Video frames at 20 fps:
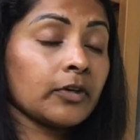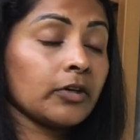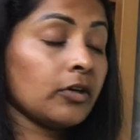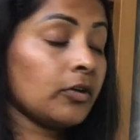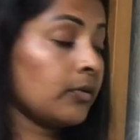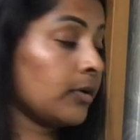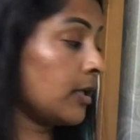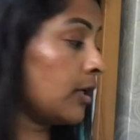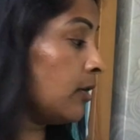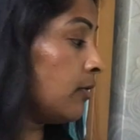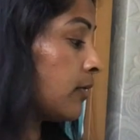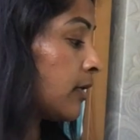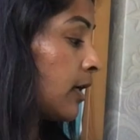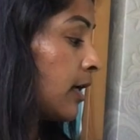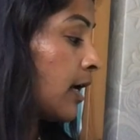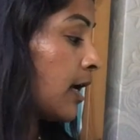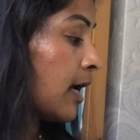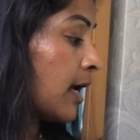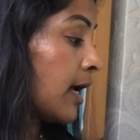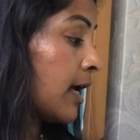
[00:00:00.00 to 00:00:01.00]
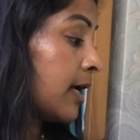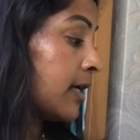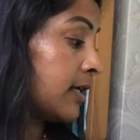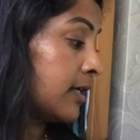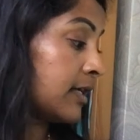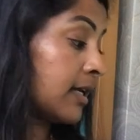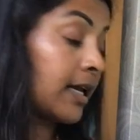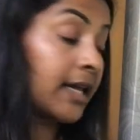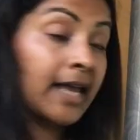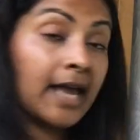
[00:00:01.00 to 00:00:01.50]
Okay,
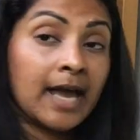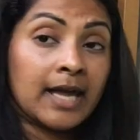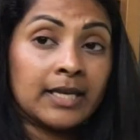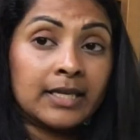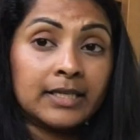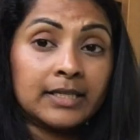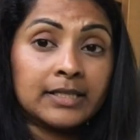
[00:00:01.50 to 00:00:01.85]
again,